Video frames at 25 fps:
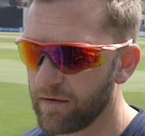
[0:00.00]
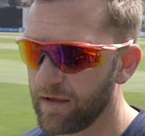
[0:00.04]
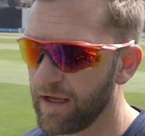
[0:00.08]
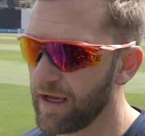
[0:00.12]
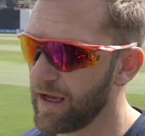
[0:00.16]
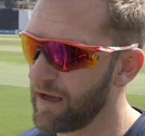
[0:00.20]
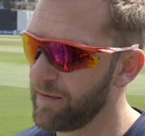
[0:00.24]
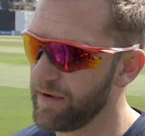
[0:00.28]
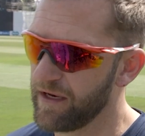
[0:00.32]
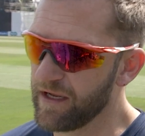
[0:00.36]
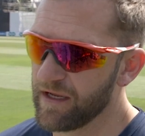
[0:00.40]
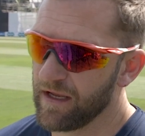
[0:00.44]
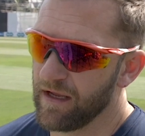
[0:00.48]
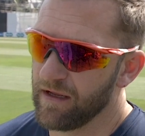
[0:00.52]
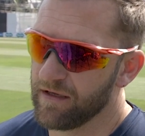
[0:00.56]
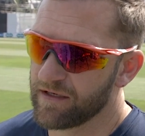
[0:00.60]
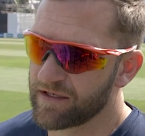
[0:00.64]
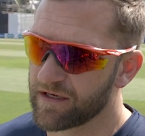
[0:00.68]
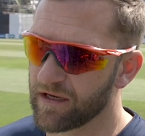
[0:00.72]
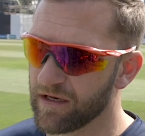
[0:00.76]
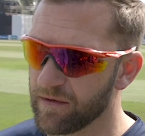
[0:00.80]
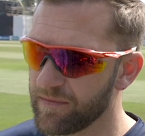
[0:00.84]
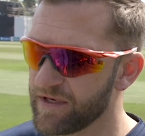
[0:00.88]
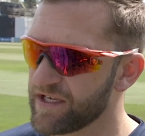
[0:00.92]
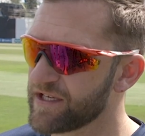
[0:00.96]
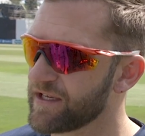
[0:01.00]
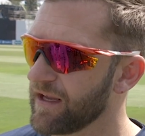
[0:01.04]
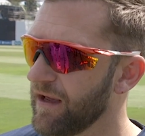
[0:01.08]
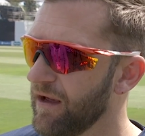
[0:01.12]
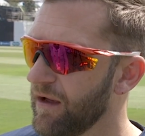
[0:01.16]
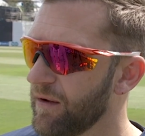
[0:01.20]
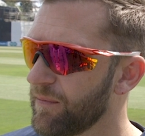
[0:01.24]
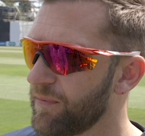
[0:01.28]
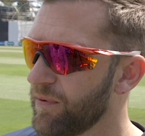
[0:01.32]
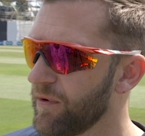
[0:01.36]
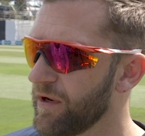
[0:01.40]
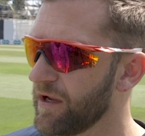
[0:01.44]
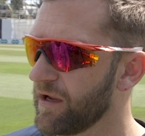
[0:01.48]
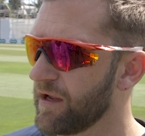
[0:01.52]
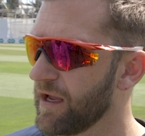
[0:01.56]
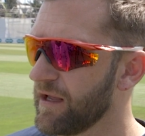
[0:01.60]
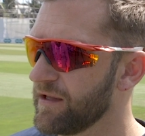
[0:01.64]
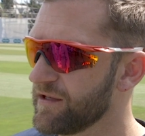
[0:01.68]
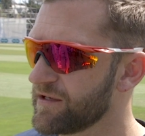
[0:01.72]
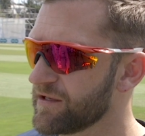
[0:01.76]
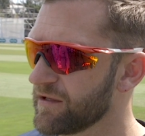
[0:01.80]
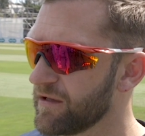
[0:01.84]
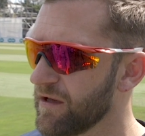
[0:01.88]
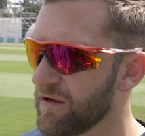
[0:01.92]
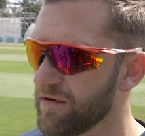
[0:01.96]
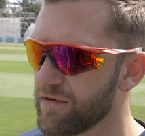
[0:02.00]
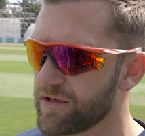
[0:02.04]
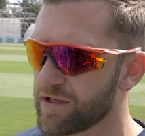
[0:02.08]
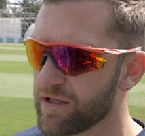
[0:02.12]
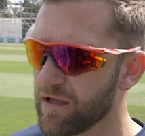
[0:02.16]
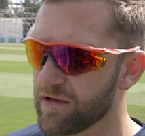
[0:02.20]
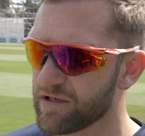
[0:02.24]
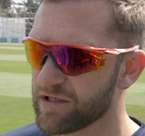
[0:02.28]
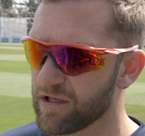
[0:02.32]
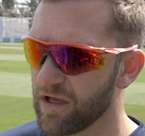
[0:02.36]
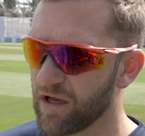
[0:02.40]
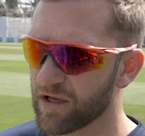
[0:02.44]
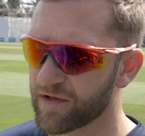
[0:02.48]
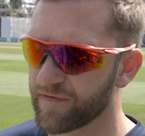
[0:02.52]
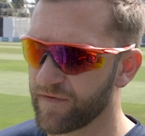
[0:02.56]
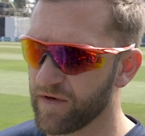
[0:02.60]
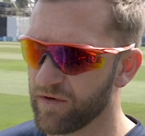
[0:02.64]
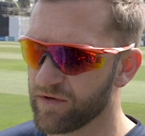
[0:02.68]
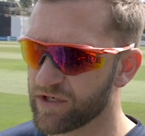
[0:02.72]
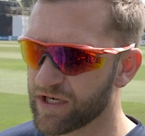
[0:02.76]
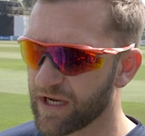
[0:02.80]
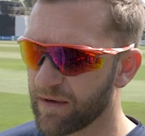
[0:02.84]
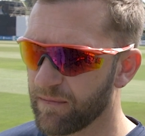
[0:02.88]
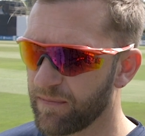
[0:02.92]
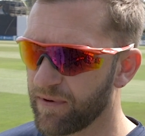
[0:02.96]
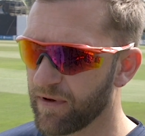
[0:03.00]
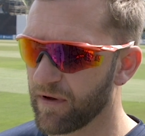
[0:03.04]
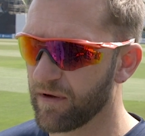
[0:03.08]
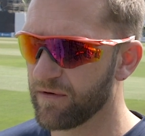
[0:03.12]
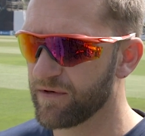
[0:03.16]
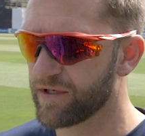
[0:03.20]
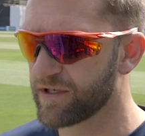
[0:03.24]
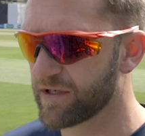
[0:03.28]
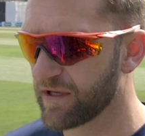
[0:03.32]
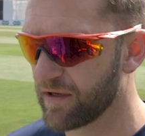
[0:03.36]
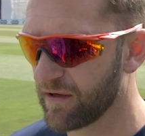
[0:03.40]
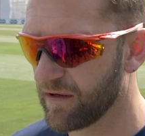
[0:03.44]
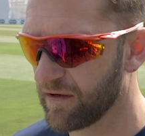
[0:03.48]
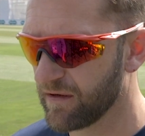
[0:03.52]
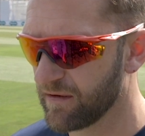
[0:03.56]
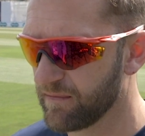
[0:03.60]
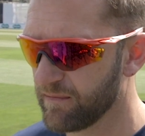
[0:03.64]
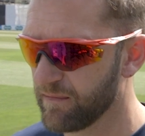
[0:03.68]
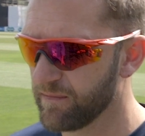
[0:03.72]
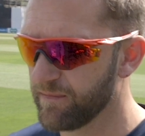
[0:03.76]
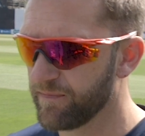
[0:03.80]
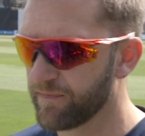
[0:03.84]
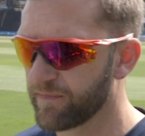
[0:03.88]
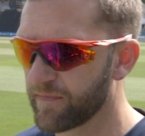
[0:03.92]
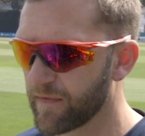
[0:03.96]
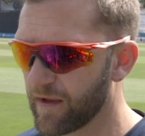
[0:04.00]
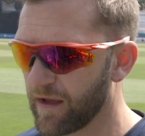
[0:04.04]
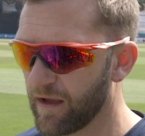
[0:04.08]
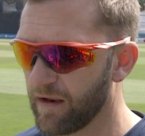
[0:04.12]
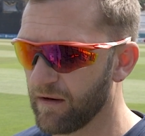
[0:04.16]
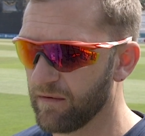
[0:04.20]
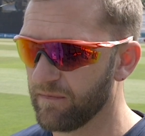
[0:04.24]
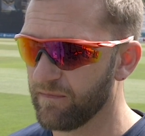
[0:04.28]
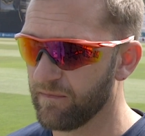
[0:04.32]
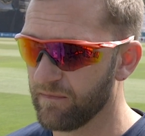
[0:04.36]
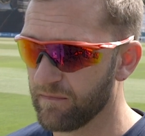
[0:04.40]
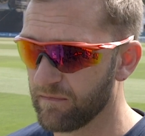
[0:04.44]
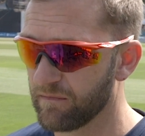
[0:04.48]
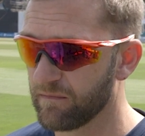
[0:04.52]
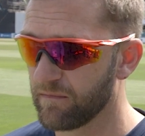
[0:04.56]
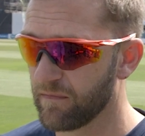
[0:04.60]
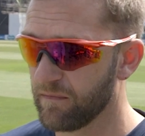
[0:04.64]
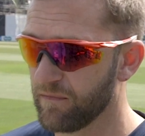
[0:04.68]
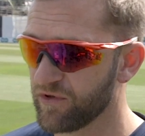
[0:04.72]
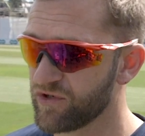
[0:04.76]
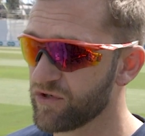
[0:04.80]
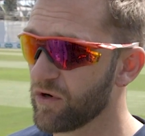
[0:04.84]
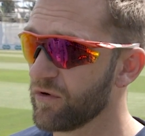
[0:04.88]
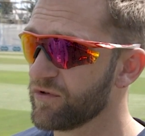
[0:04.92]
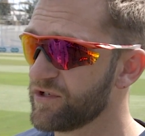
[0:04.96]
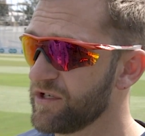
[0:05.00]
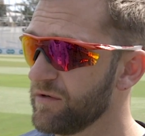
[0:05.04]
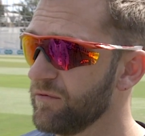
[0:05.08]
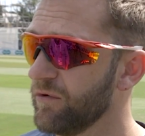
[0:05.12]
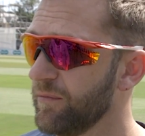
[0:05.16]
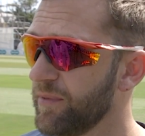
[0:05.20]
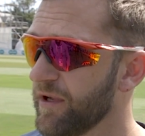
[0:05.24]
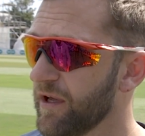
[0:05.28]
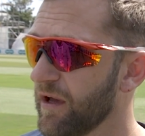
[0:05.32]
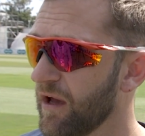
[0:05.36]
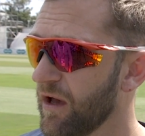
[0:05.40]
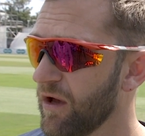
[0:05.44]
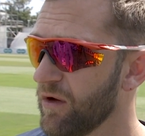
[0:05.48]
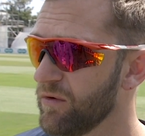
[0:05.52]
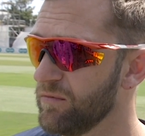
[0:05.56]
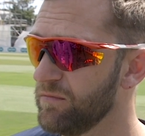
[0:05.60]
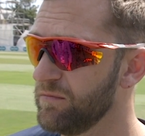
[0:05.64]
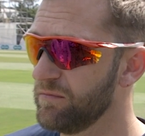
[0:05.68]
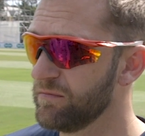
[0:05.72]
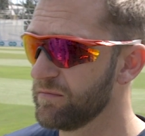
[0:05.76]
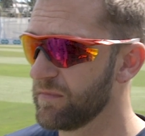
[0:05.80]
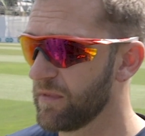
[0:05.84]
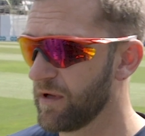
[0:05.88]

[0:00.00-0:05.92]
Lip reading: Yeah, I mean, it's going to be set up when you get into those last few champos, and majority will be at home.